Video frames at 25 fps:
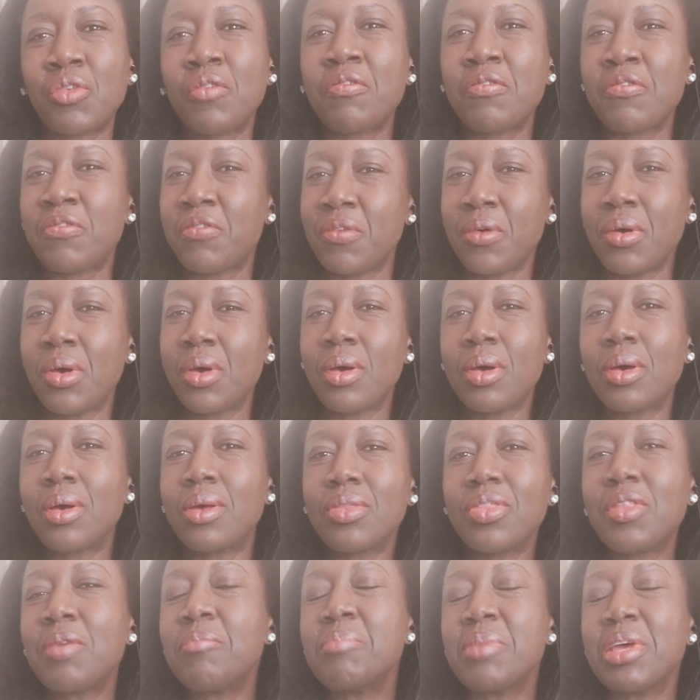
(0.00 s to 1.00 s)
of
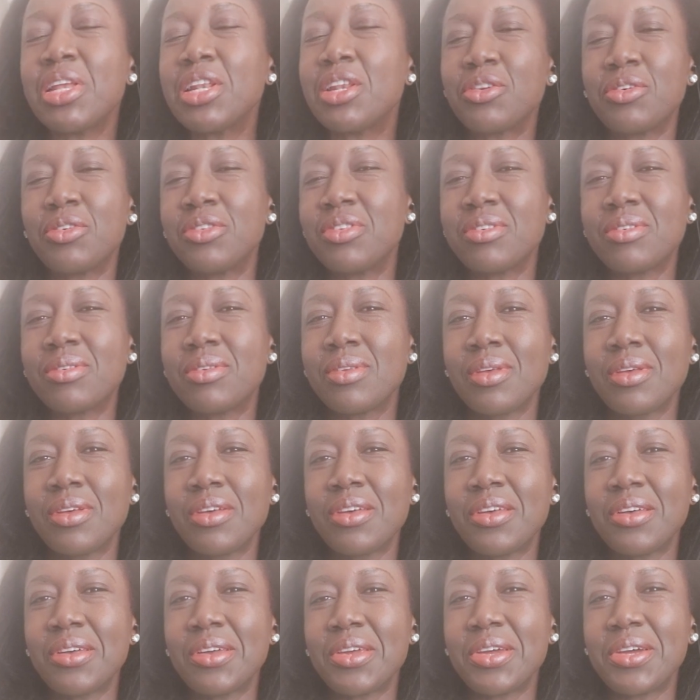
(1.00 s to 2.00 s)
the millions.
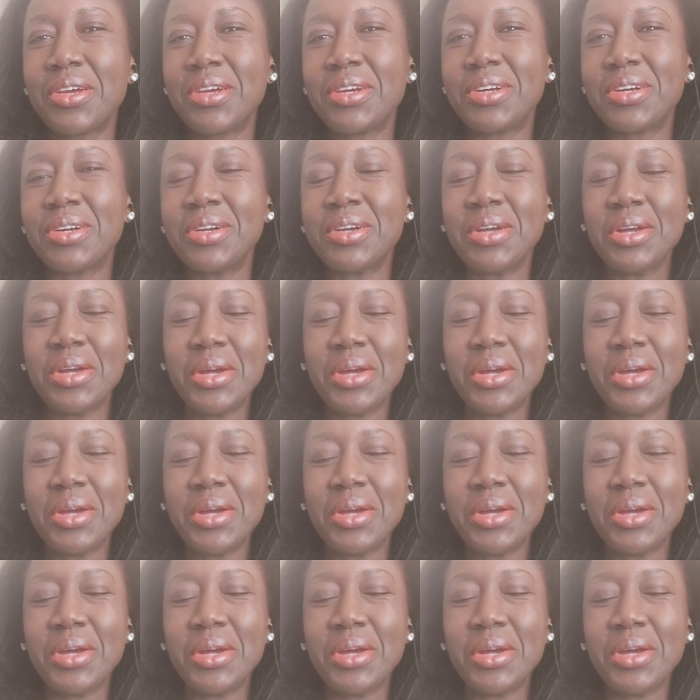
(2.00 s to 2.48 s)
Yeah.